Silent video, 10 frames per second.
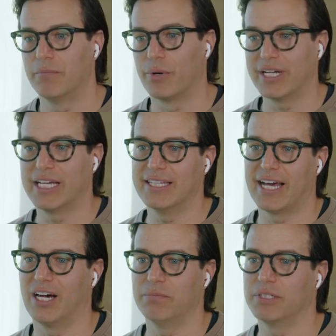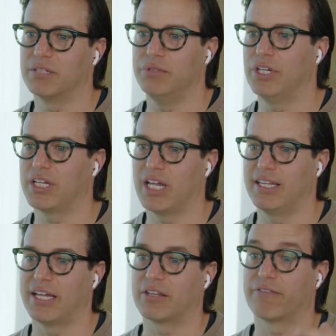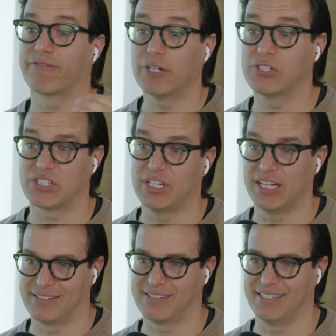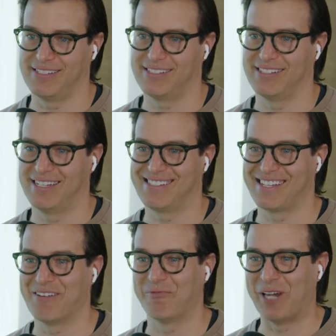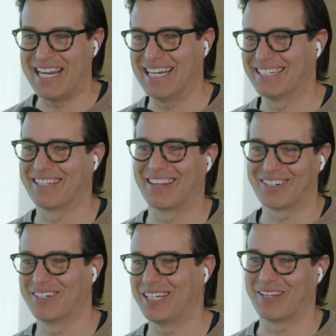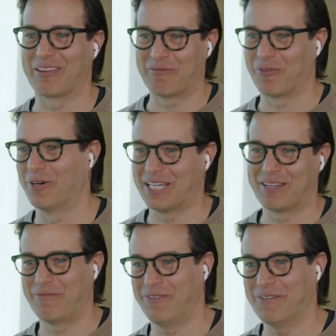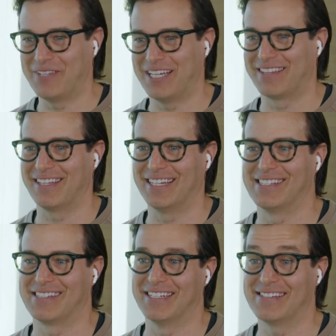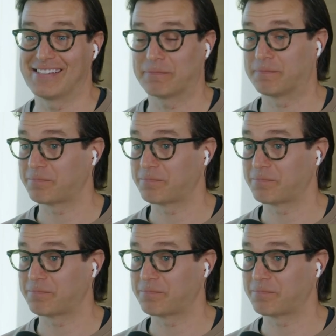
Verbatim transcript: Bringing that up and communicating that the first instance, instead of waiting to the 30th, the 40th, the 50th instance,